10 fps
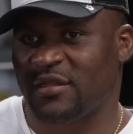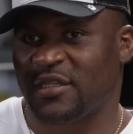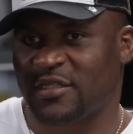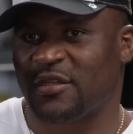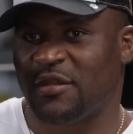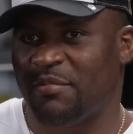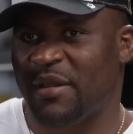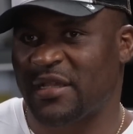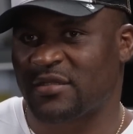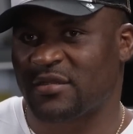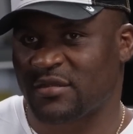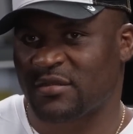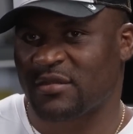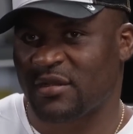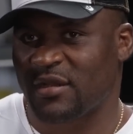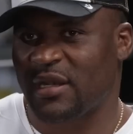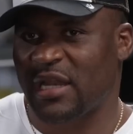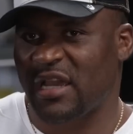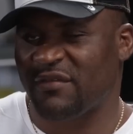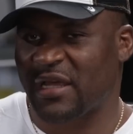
it's still the best life